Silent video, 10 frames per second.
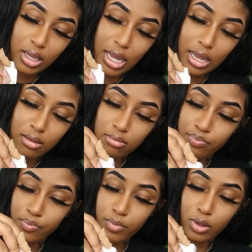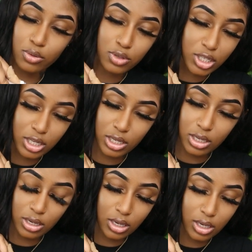Like
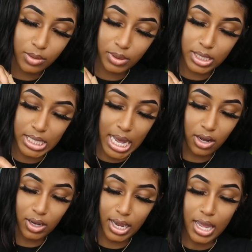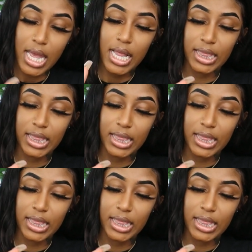Gucci, Balenciaga, all that.